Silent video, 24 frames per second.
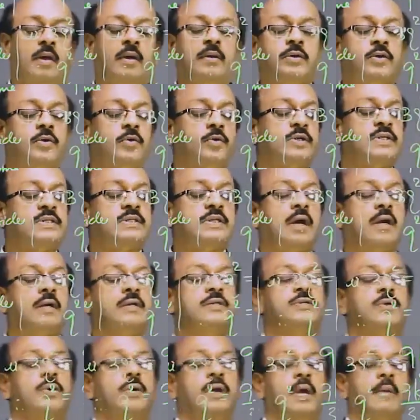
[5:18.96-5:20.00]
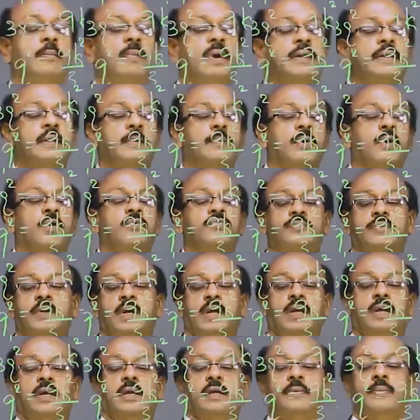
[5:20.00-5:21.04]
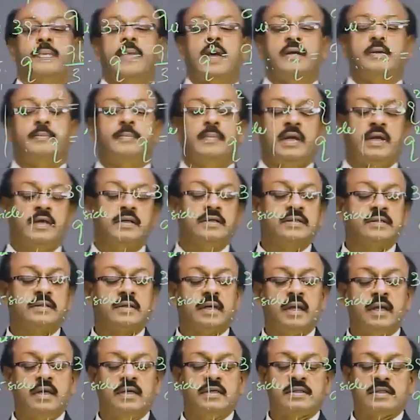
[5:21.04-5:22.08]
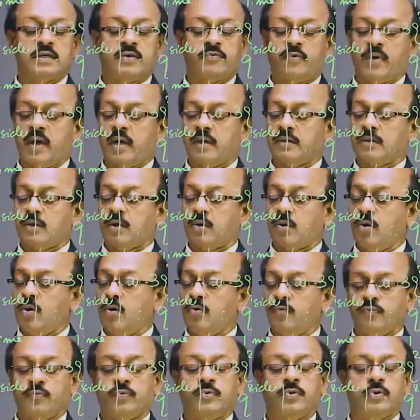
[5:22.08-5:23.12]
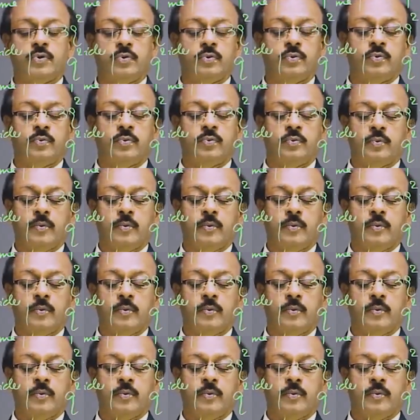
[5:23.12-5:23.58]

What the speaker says: Q is also a multiple of 3. That means 3 is a factor of q.